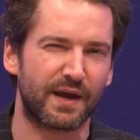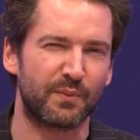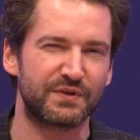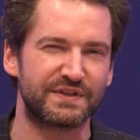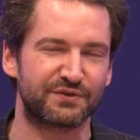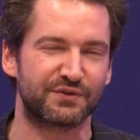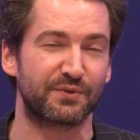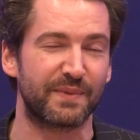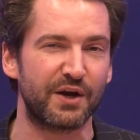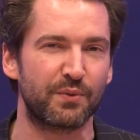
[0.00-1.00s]
are both here to
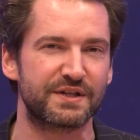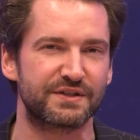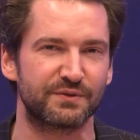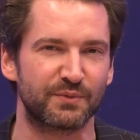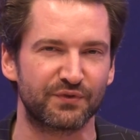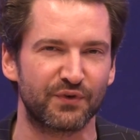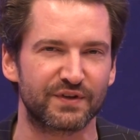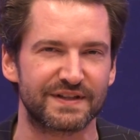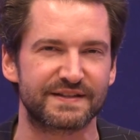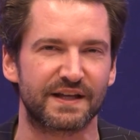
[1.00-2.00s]
answer my question, but
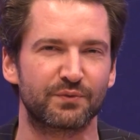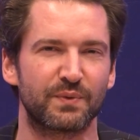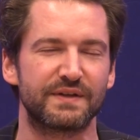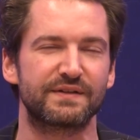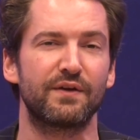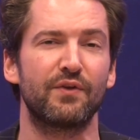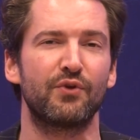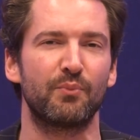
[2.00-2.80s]
first let's start with the